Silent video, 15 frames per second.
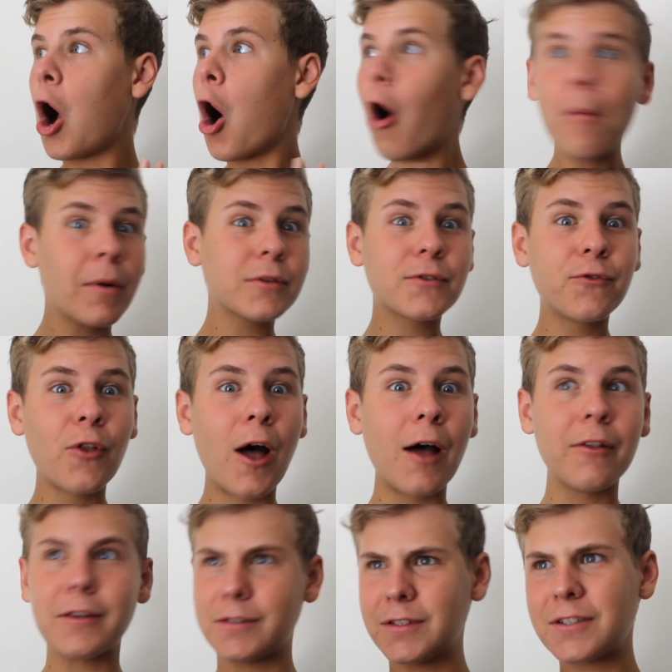almost
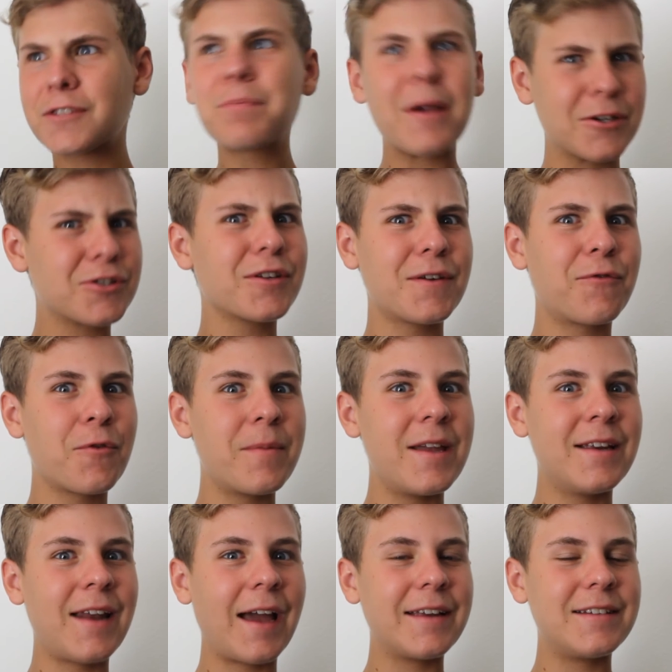flawless, especially for
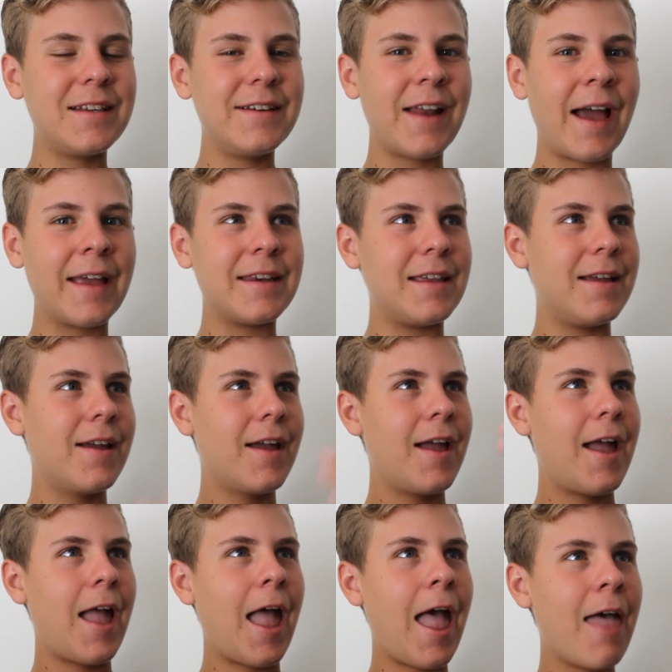being 1990.
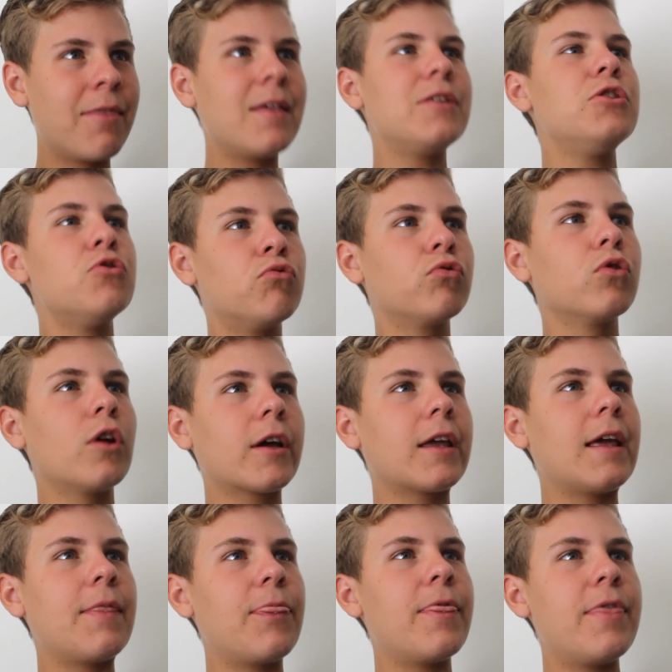And then you look
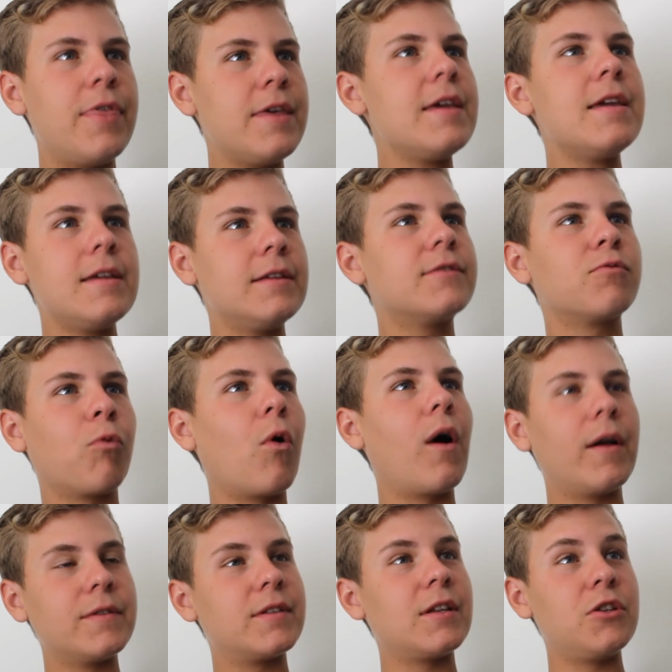at these
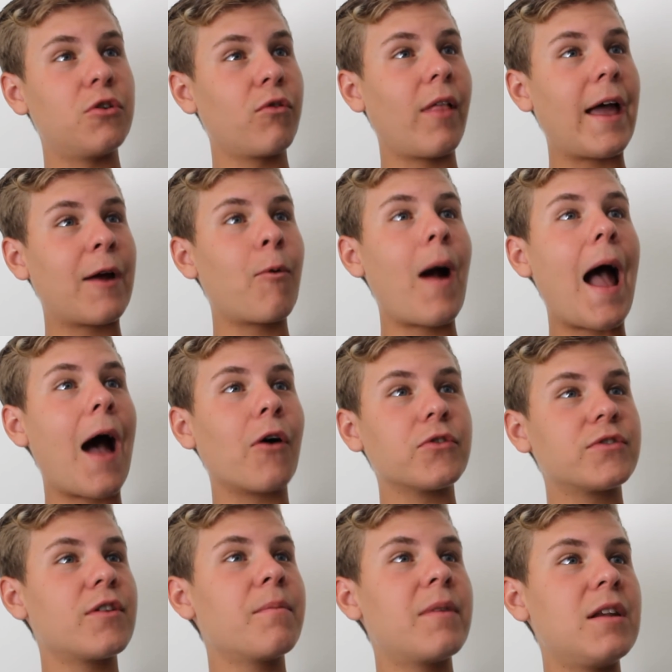ones and you're like, wow,
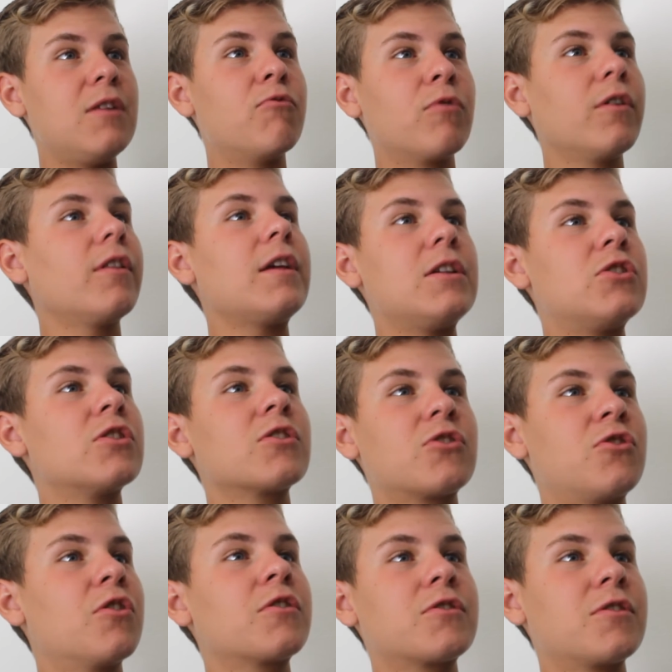somebody really
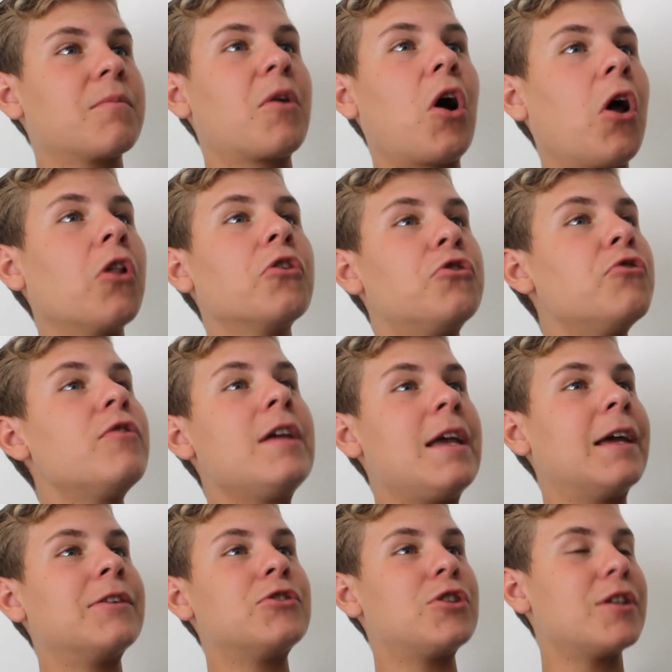just took some Call of
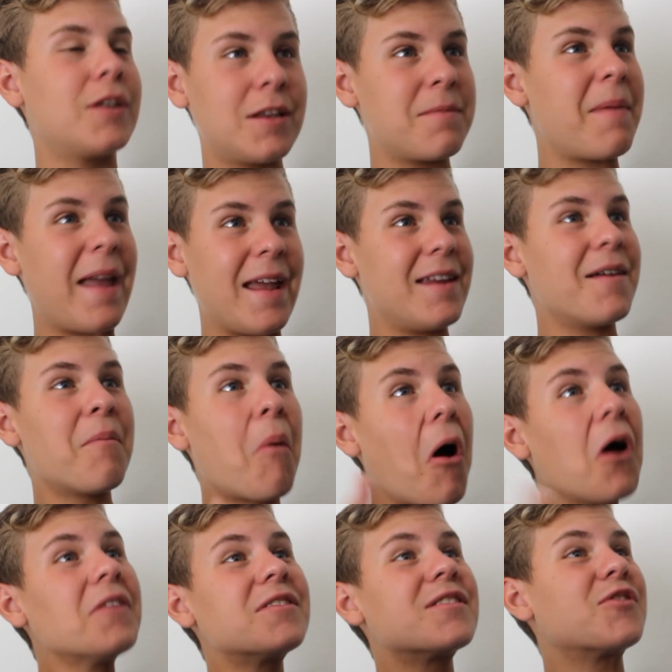Duty engine and made a
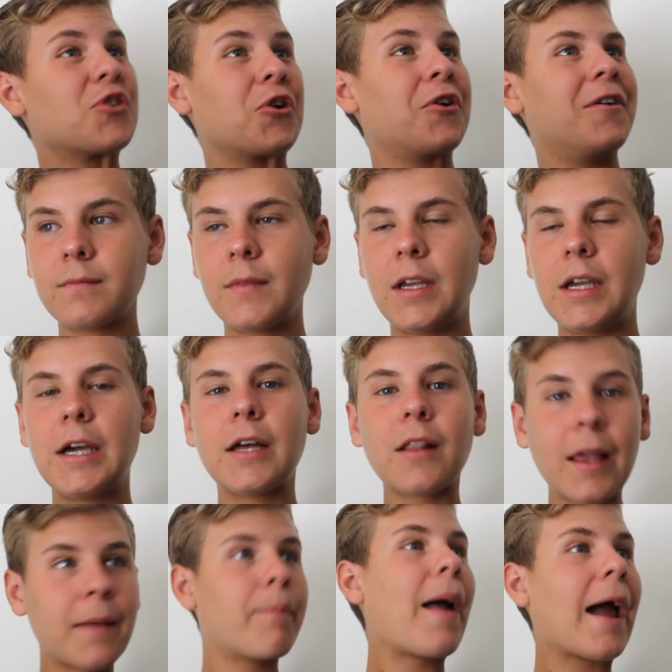monster.
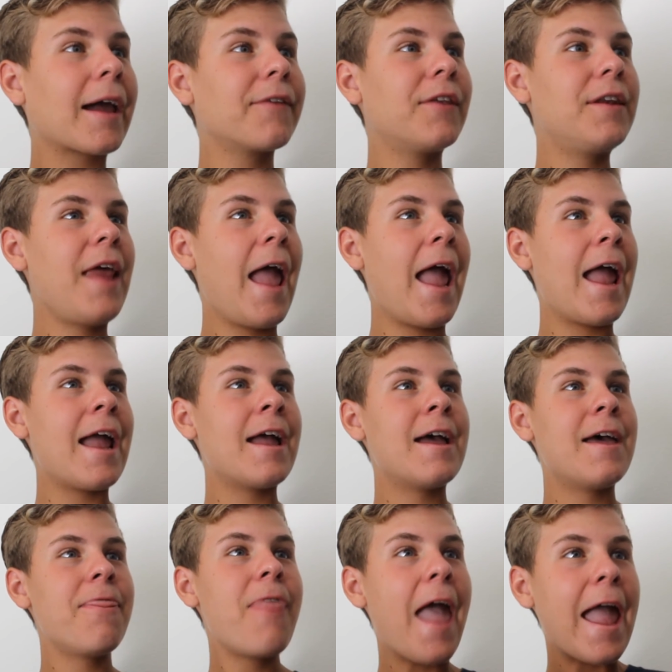Like back in the day,
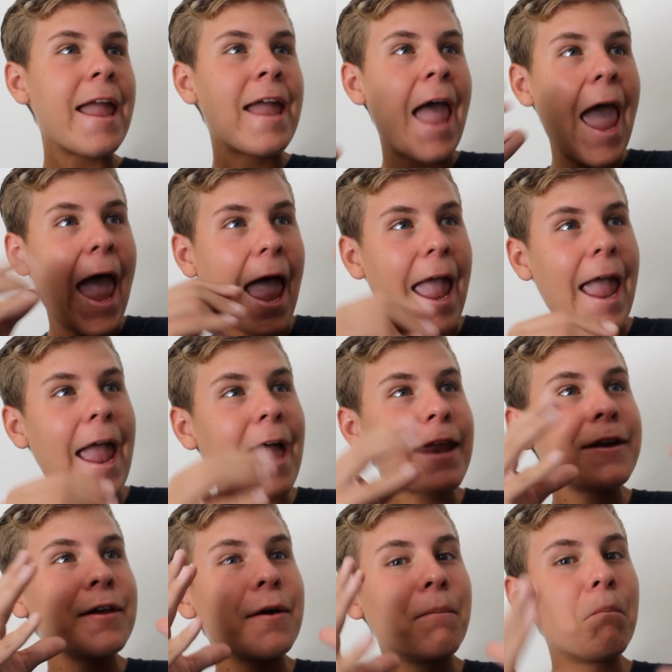they
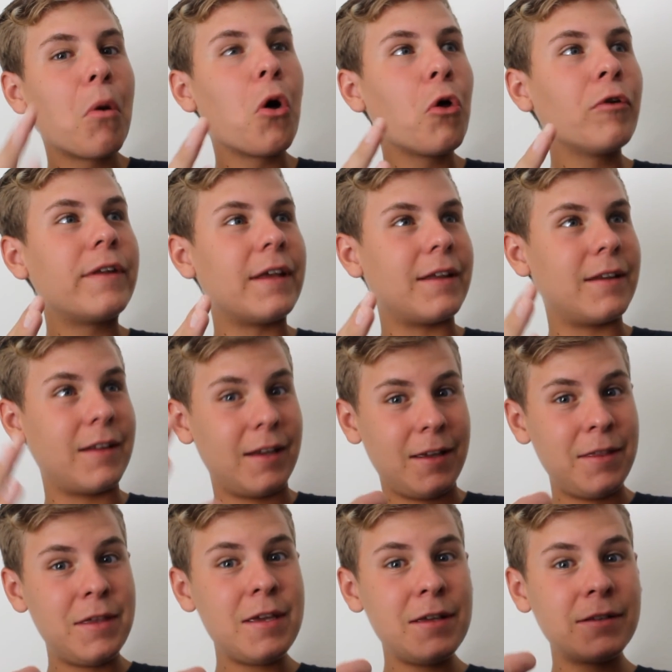hand molded
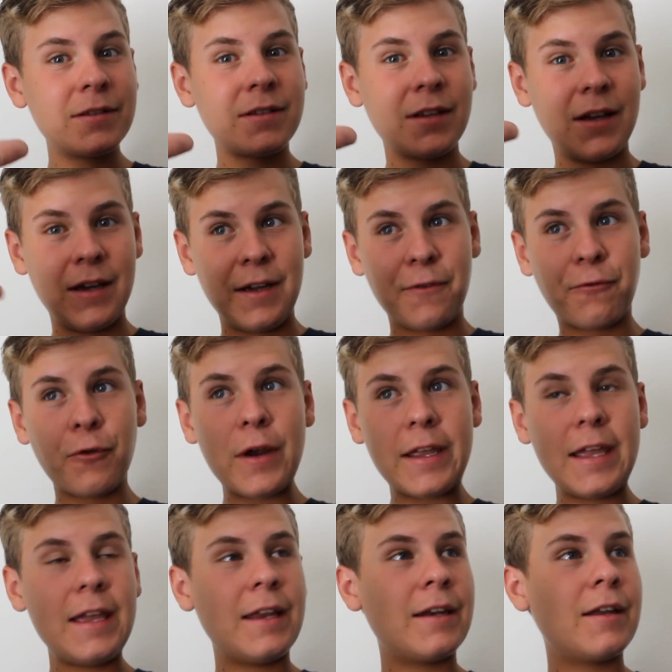these
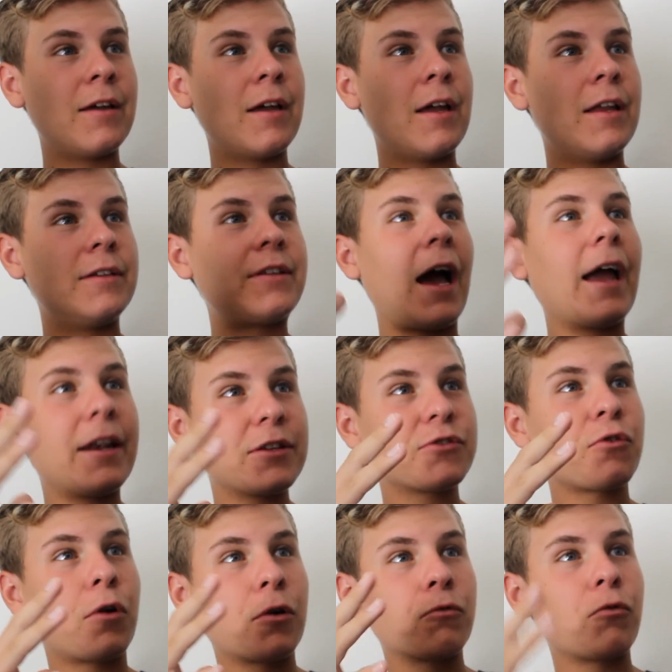freaking
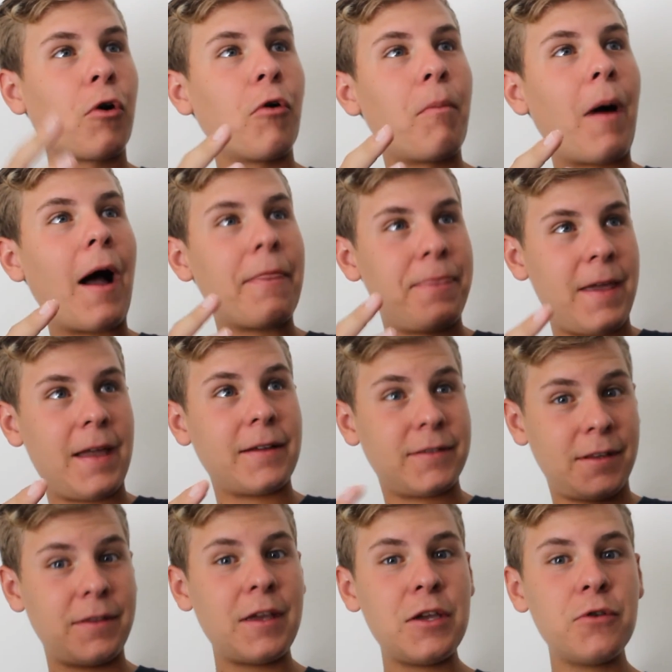dinosaur robot things
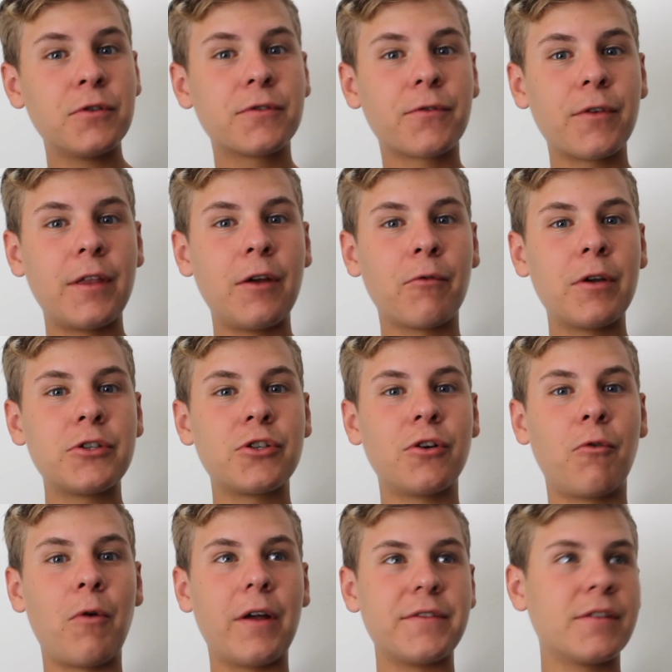that they used for the
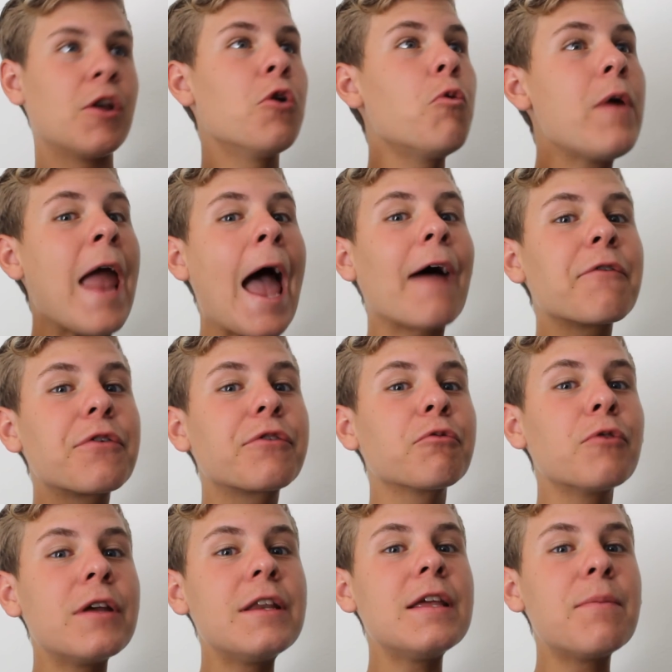original ones. We have
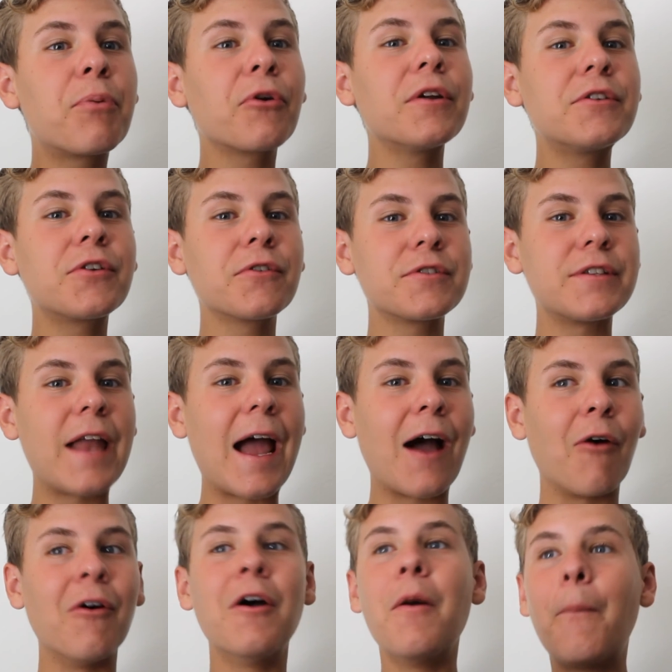3D printers
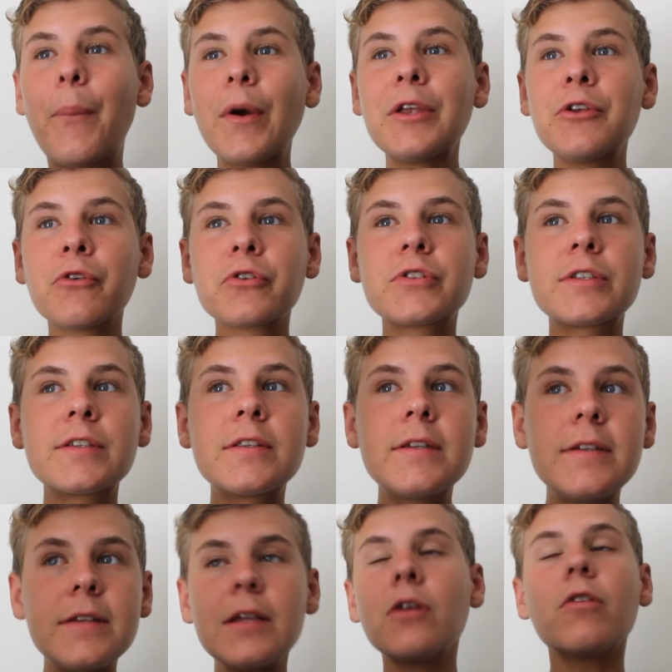now, but you're
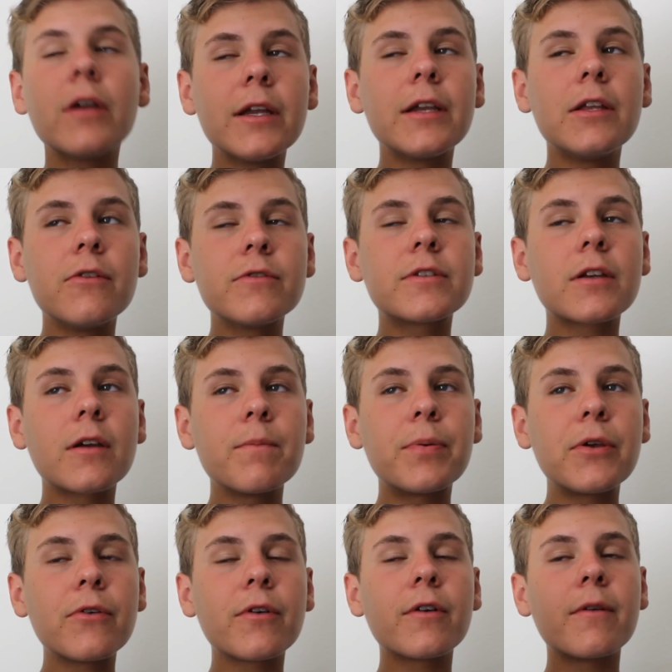still gonna use a
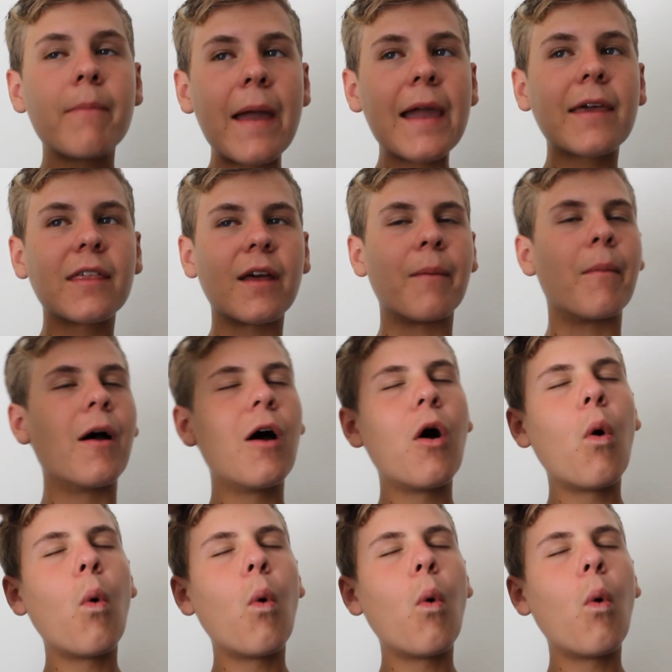computer to make them.